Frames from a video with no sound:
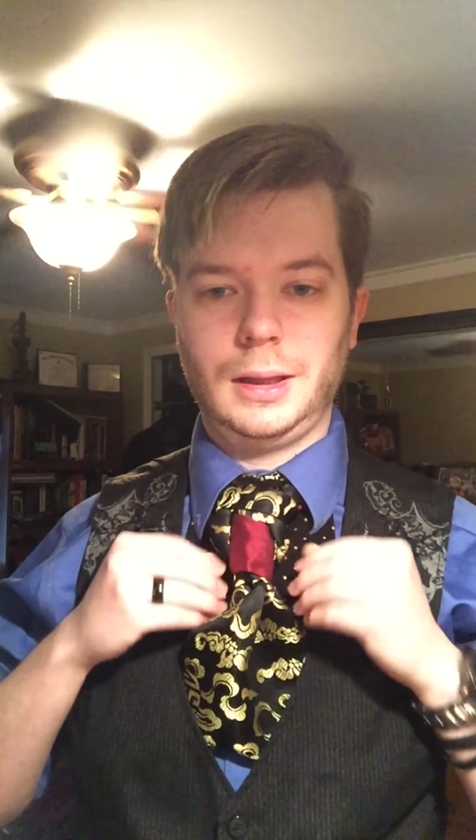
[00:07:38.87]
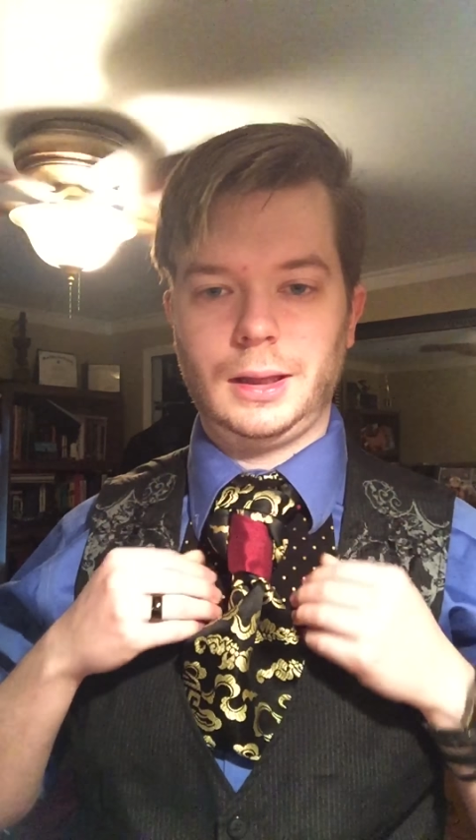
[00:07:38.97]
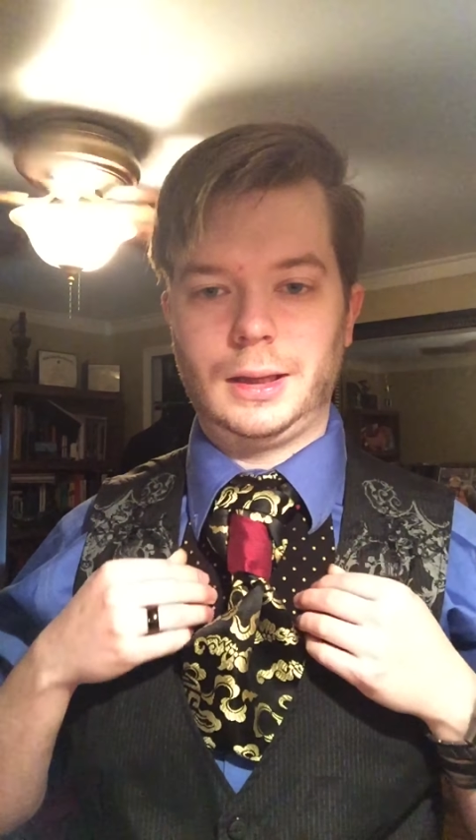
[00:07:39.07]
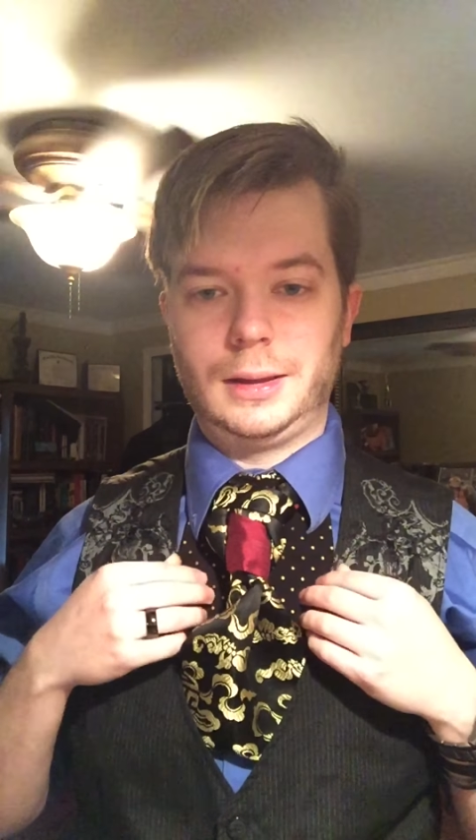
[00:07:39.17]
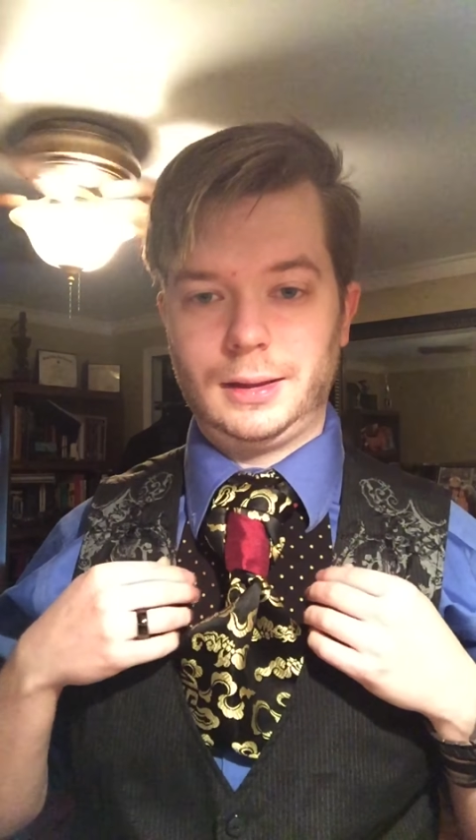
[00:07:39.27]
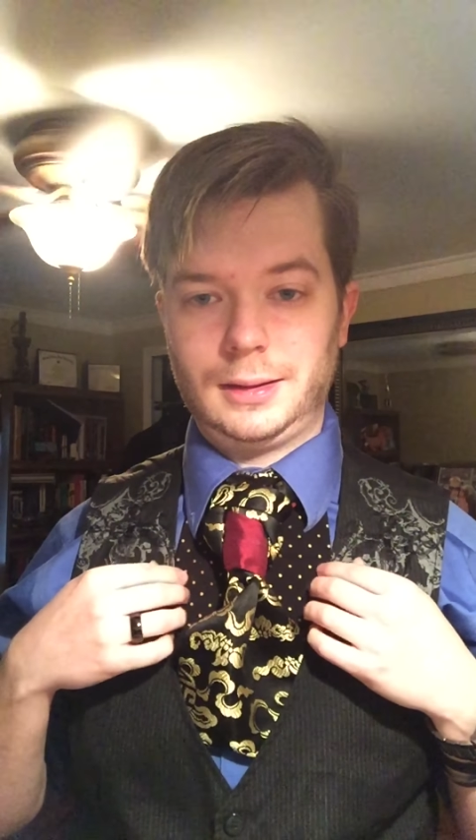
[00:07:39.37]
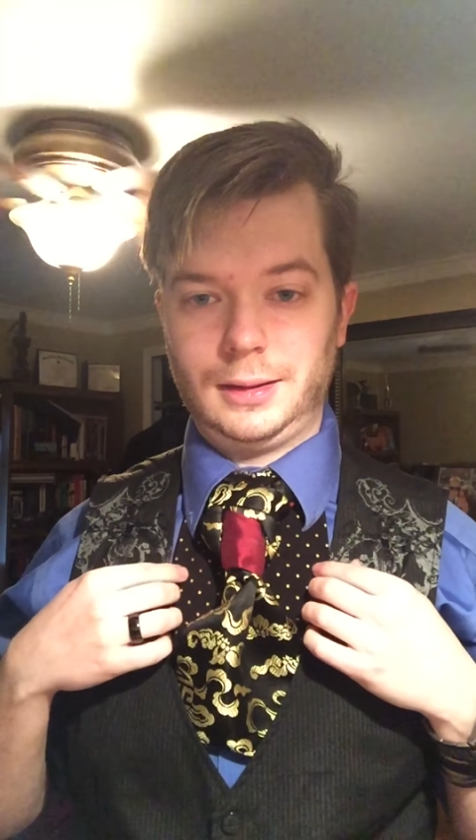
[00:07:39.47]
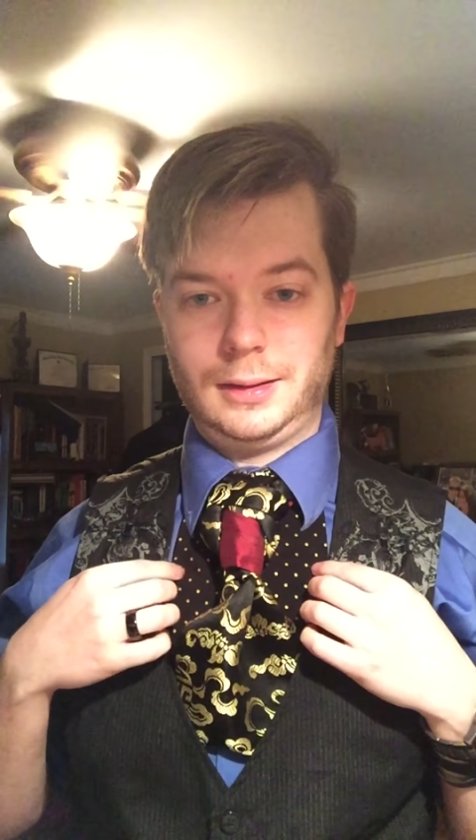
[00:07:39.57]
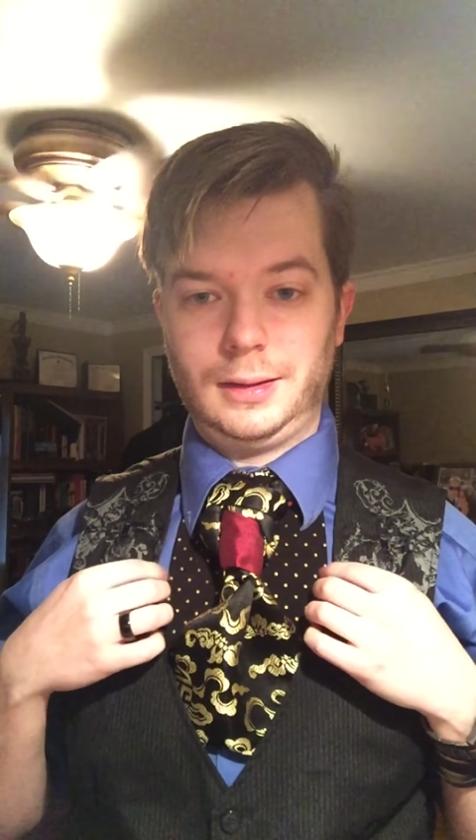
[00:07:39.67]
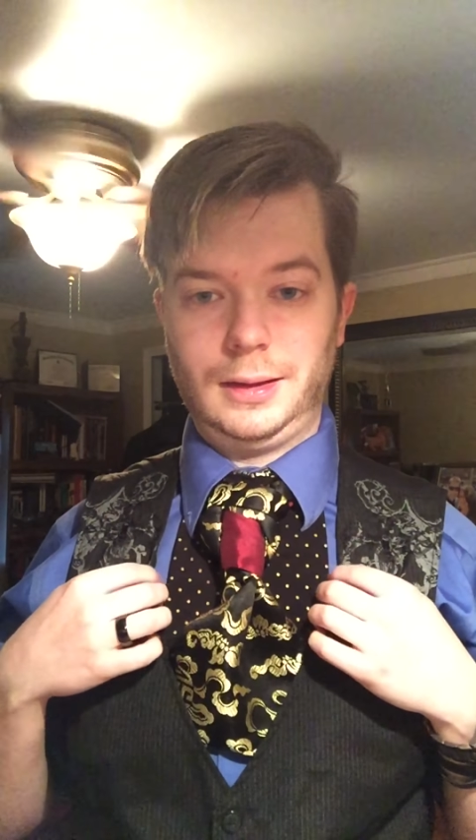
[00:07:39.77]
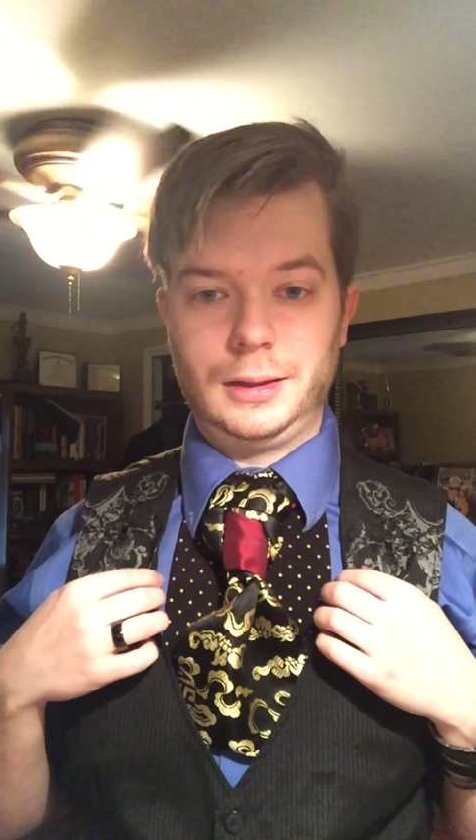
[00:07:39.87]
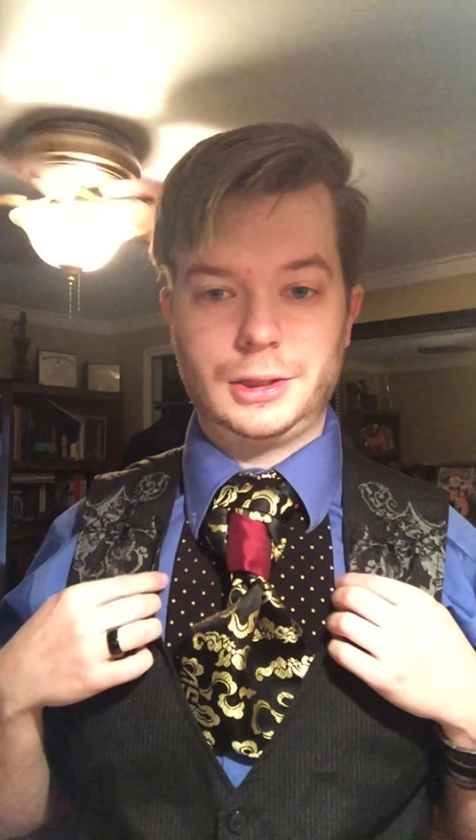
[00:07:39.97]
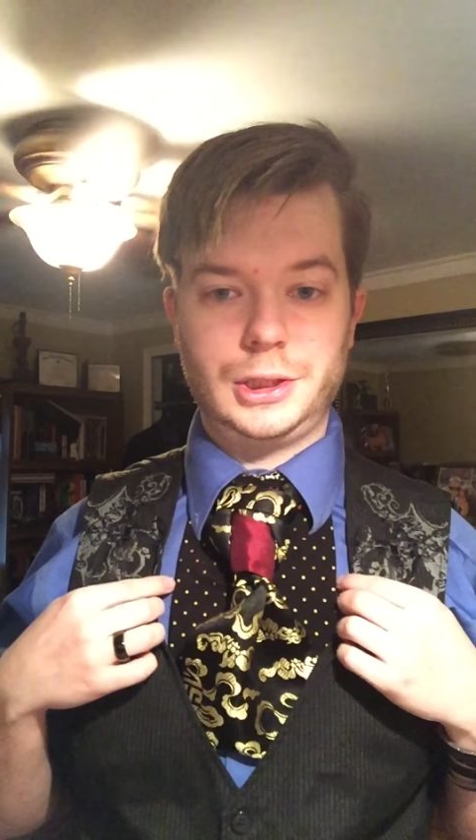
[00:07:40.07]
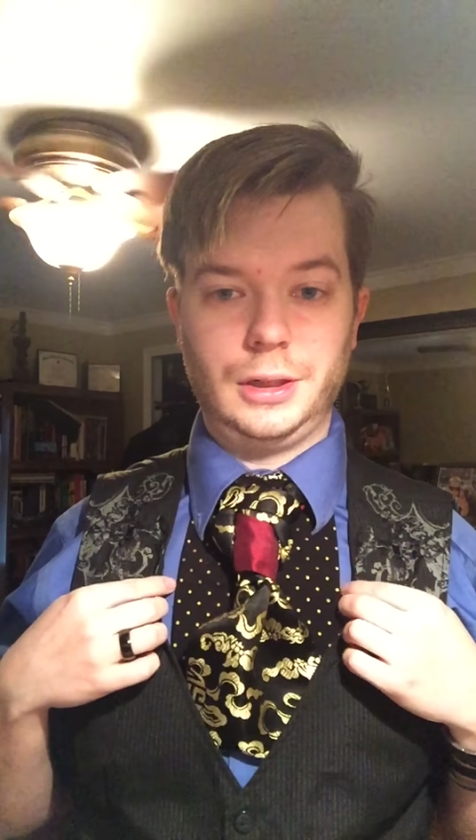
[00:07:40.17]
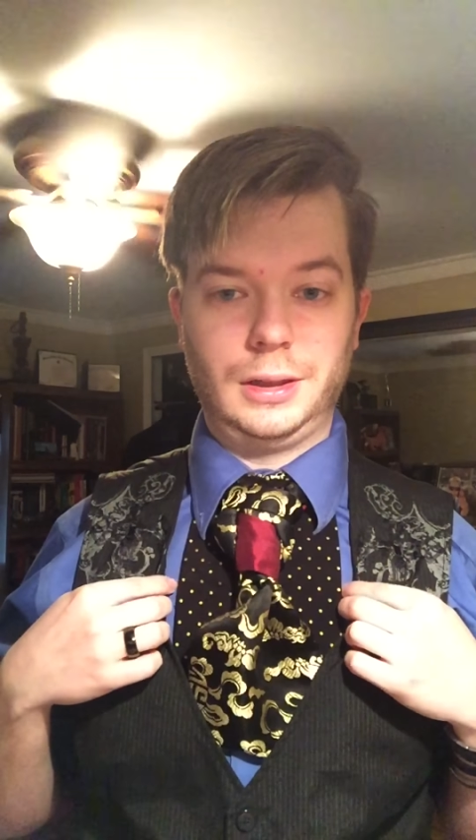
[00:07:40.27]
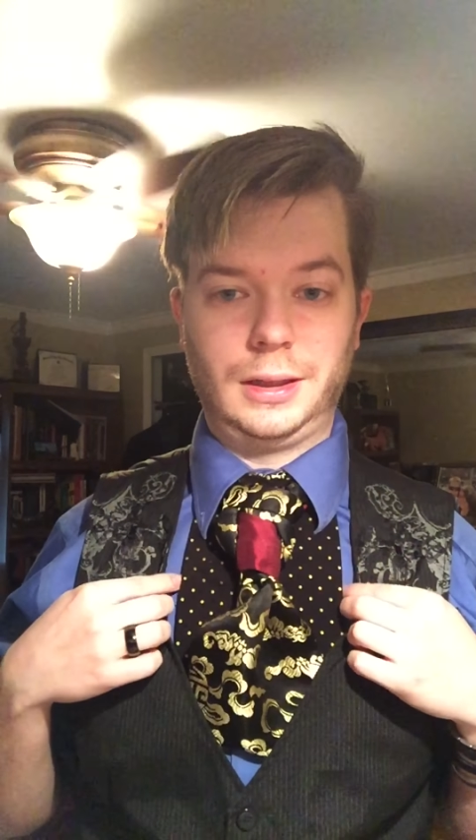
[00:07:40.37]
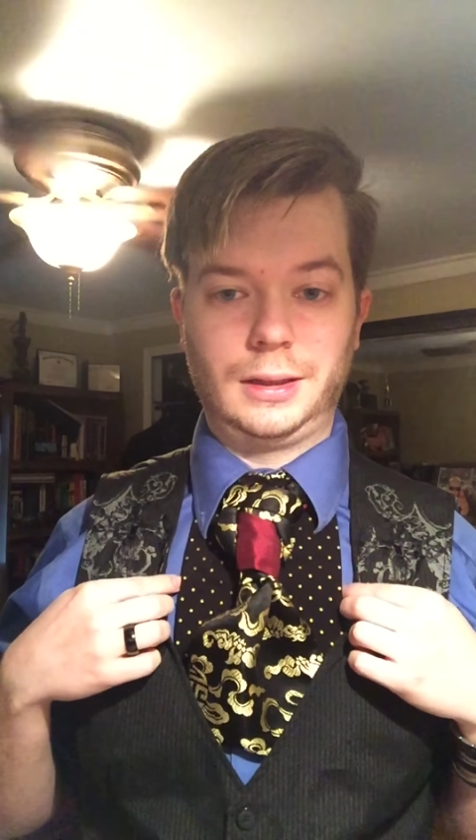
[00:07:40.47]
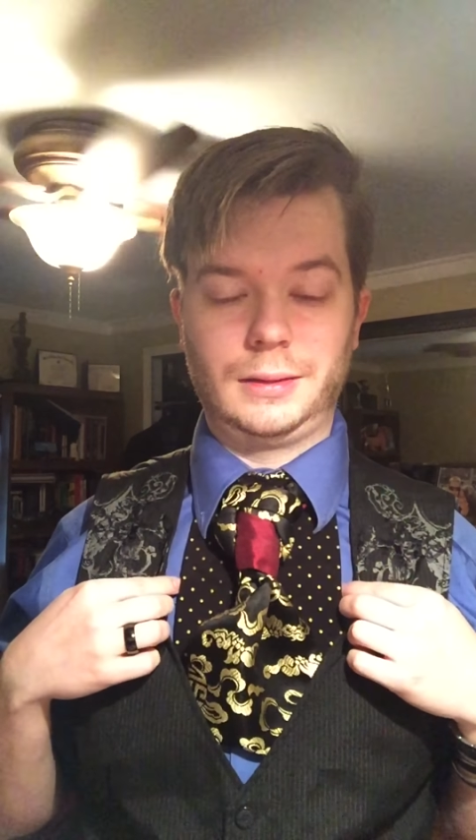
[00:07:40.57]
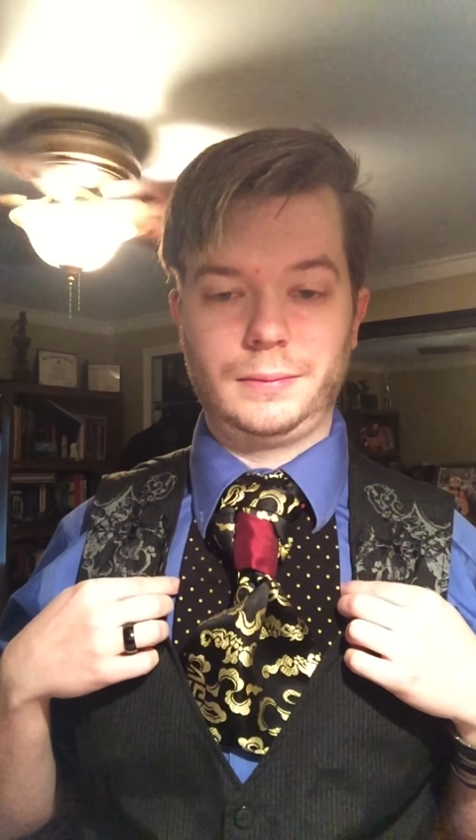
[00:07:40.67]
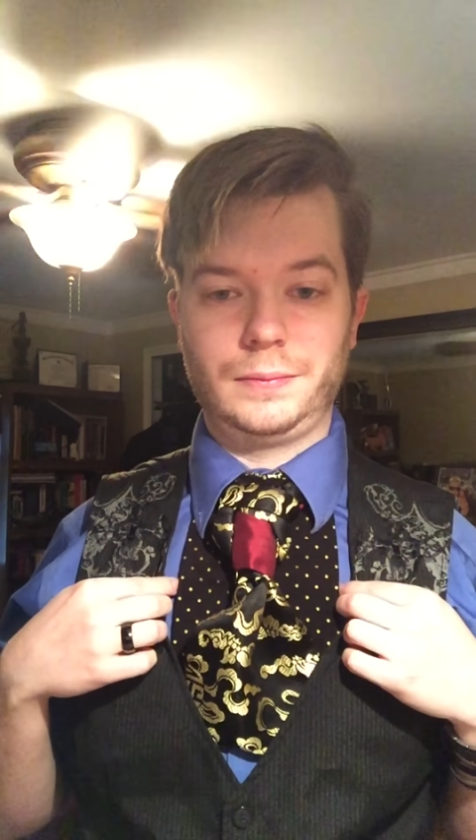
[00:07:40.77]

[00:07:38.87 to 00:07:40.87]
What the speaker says: and this is the shielding